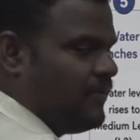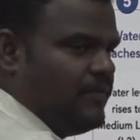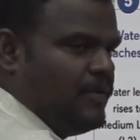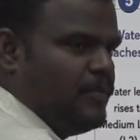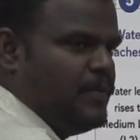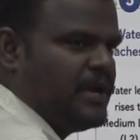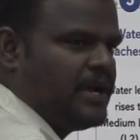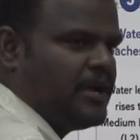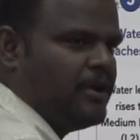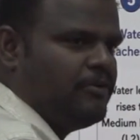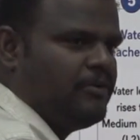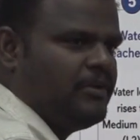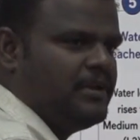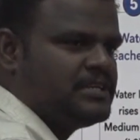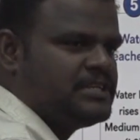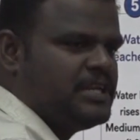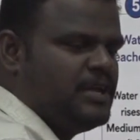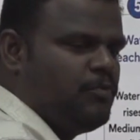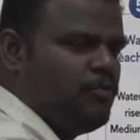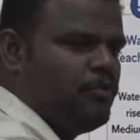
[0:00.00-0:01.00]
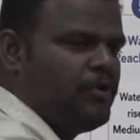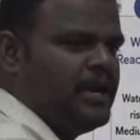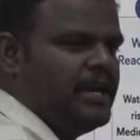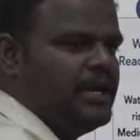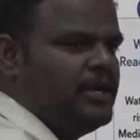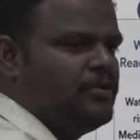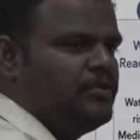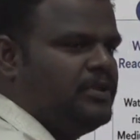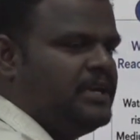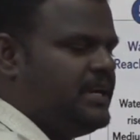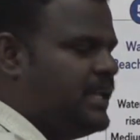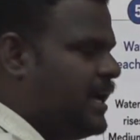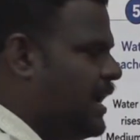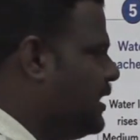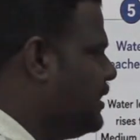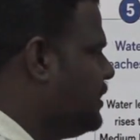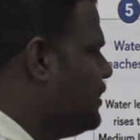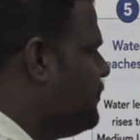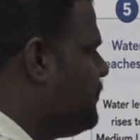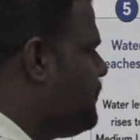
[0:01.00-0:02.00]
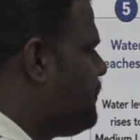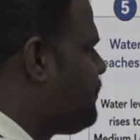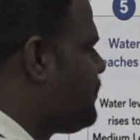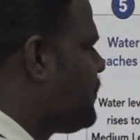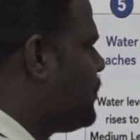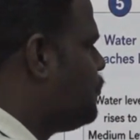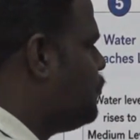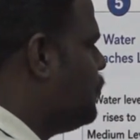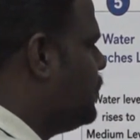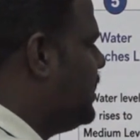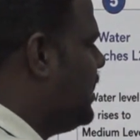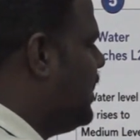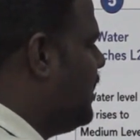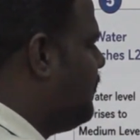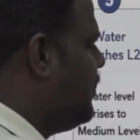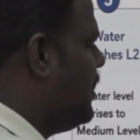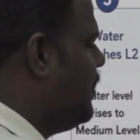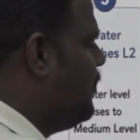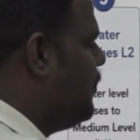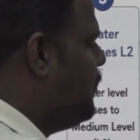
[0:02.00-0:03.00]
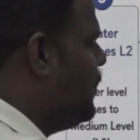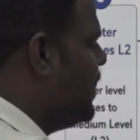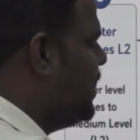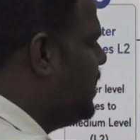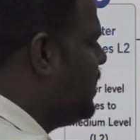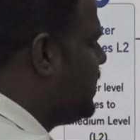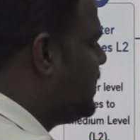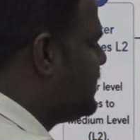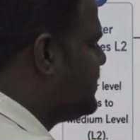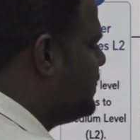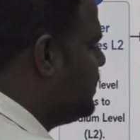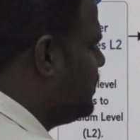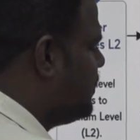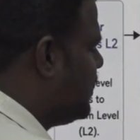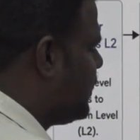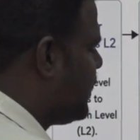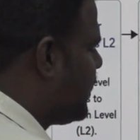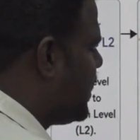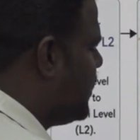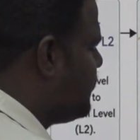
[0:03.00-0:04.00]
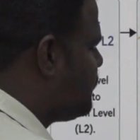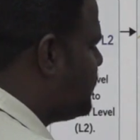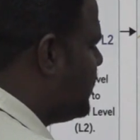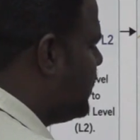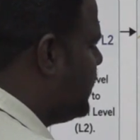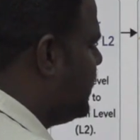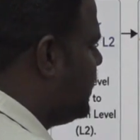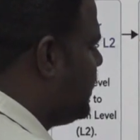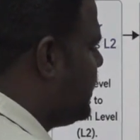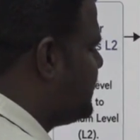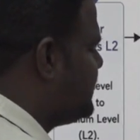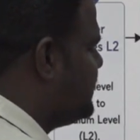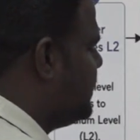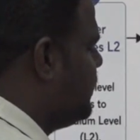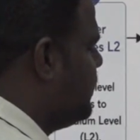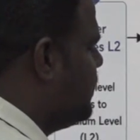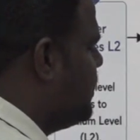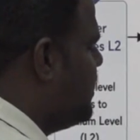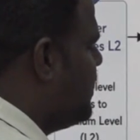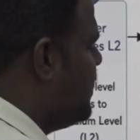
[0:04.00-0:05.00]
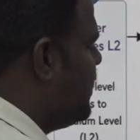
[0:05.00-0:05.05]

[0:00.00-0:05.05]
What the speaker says: will be continuously pouring into the tank, so the level will be increasing, keeps on increasing.